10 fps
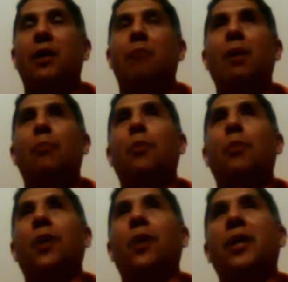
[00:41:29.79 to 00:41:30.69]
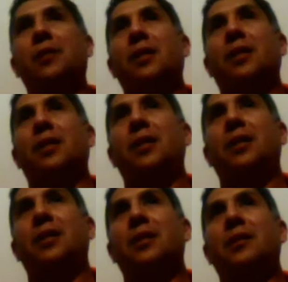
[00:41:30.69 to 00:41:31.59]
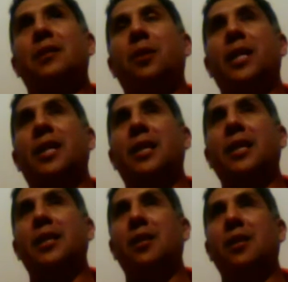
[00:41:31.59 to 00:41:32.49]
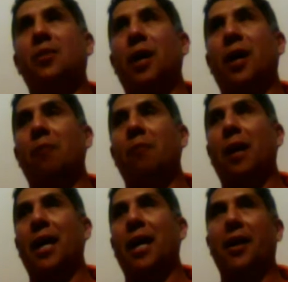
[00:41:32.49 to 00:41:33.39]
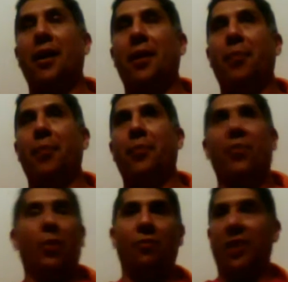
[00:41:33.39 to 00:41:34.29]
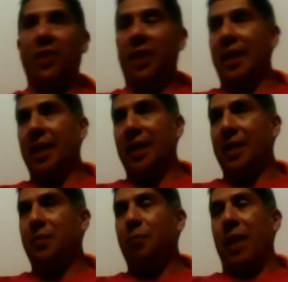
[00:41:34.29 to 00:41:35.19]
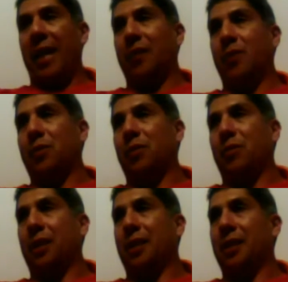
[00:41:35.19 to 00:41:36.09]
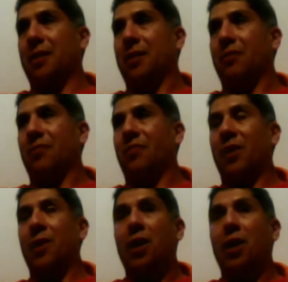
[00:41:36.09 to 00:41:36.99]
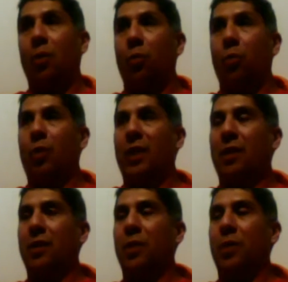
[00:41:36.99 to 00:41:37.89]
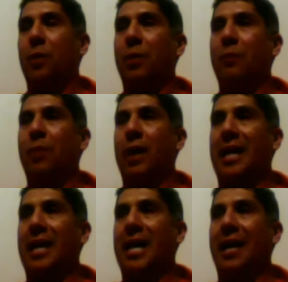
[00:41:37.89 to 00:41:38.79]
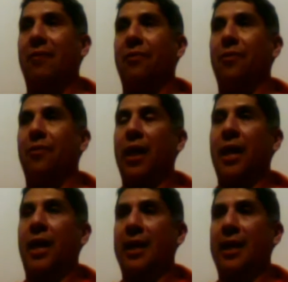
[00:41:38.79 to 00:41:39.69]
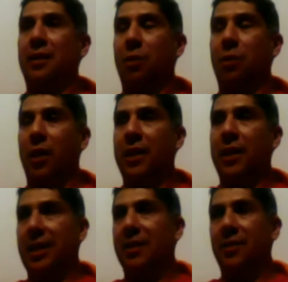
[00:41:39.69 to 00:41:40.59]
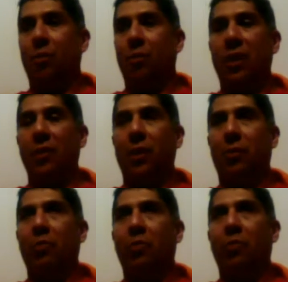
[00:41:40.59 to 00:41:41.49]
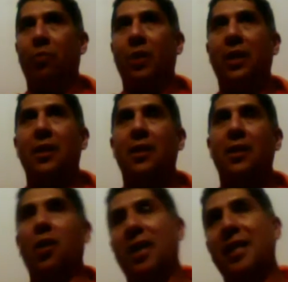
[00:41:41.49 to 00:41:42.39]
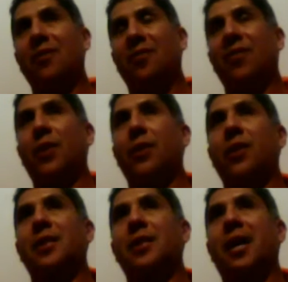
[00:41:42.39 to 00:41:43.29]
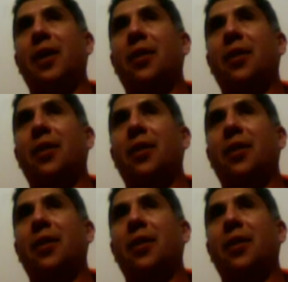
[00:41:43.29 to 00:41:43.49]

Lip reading: My point is, don't take the easiest route and buy the form-fitting Spanx or something. Figure out, well, what look do I want my body to have? Okay, do I need to? Why do I? I need to figure this out.